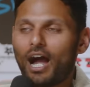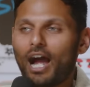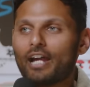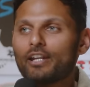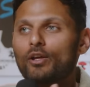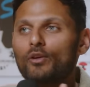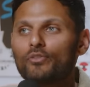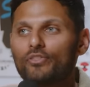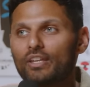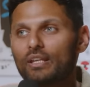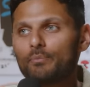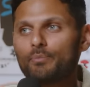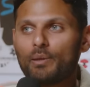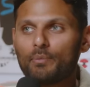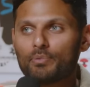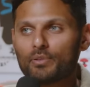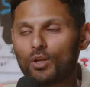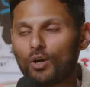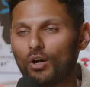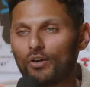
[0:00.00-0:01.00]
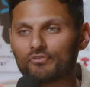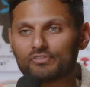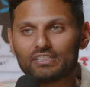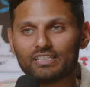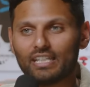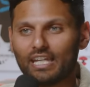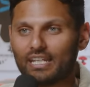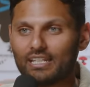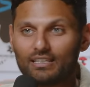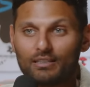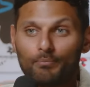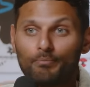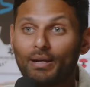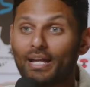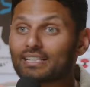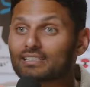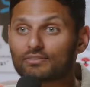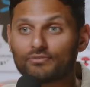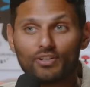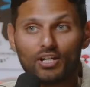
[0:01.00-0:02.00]
I don't think people are often getting the
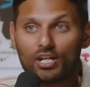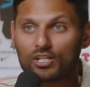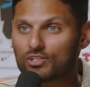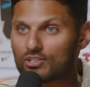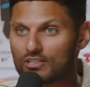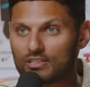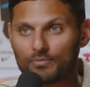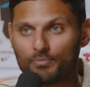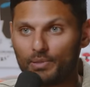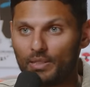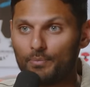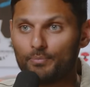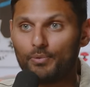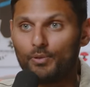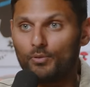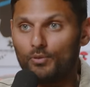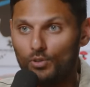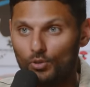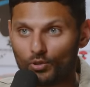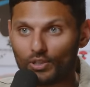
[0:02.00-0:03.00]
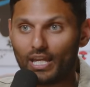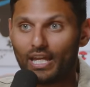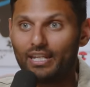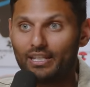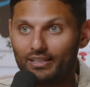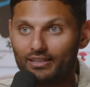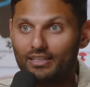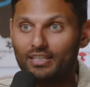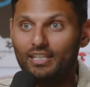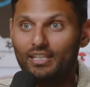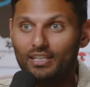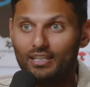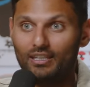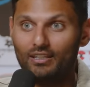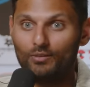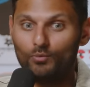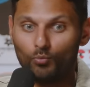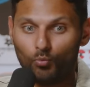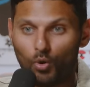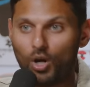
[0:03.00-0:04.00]
best versions of people. You're getting
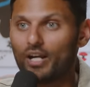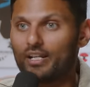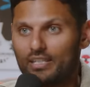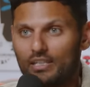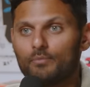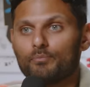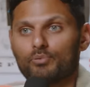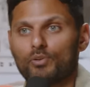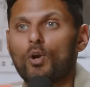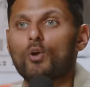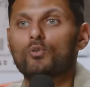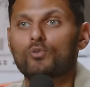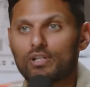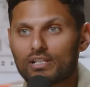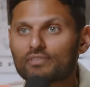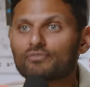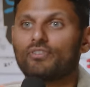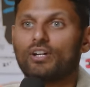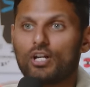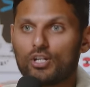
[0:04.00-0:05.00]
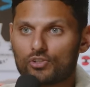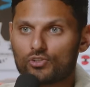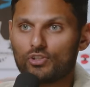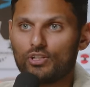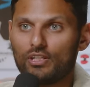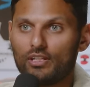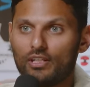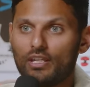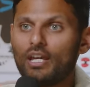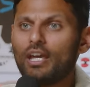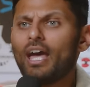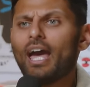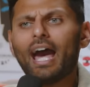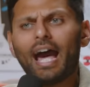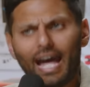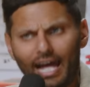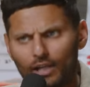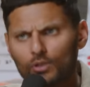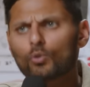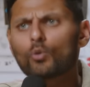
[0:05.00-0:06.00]
the work in progress version
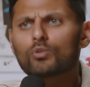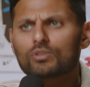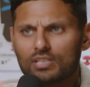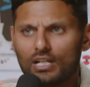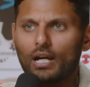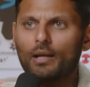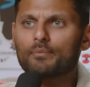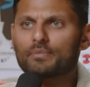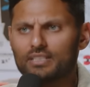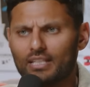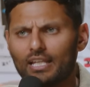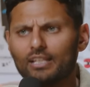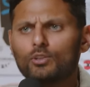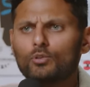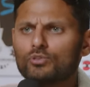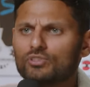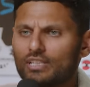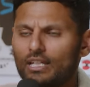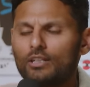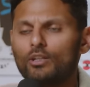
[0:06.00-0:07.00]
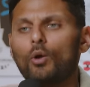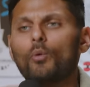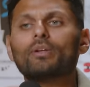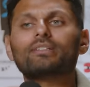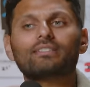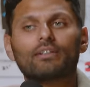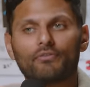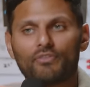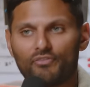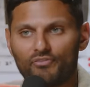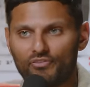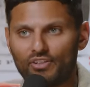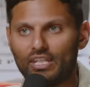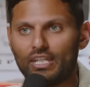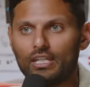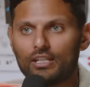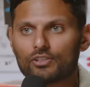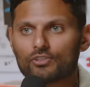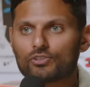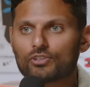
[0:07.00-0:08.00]
at all times. Like you said, no one's ever
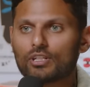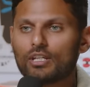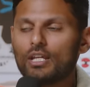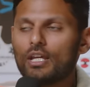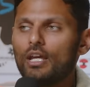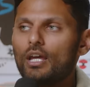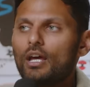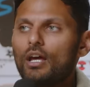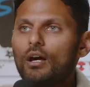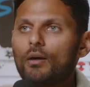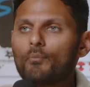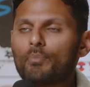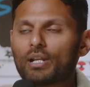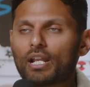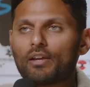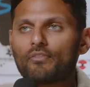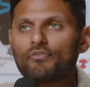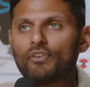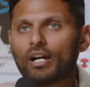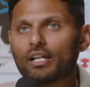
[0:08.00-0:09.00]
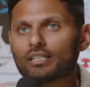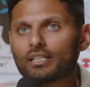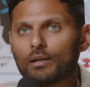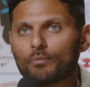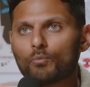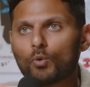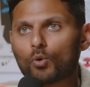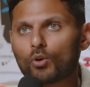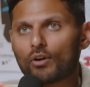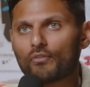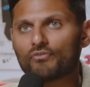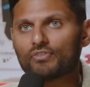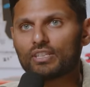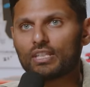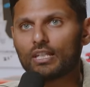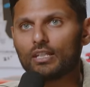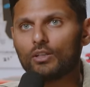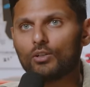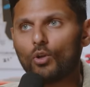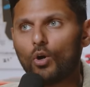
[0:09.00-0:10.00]
finished. But I find that more often
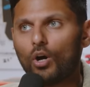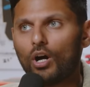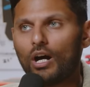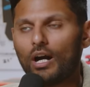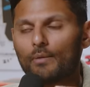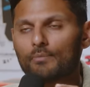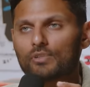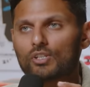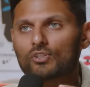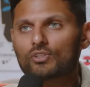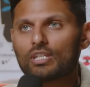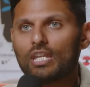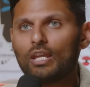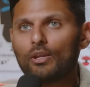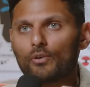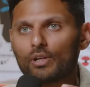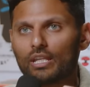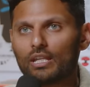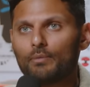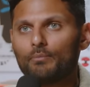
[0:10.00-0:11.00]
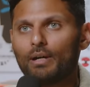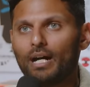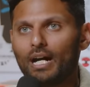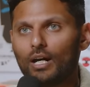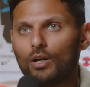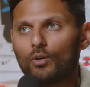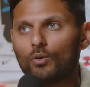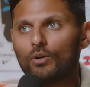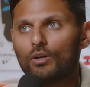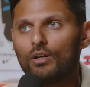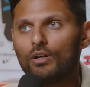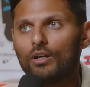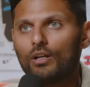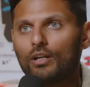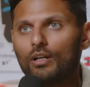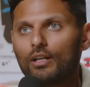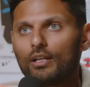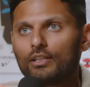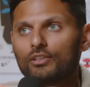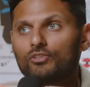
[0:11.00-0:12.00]
than not, I'm just hearing about
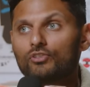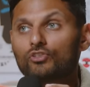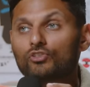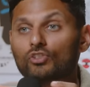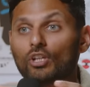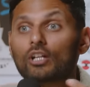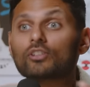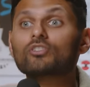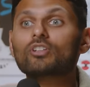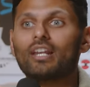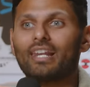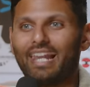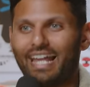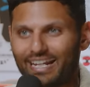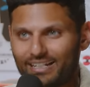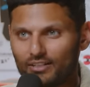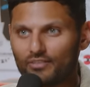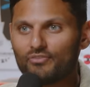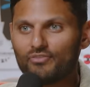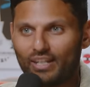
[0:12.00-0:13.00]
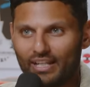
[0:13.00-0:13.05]
such a lack of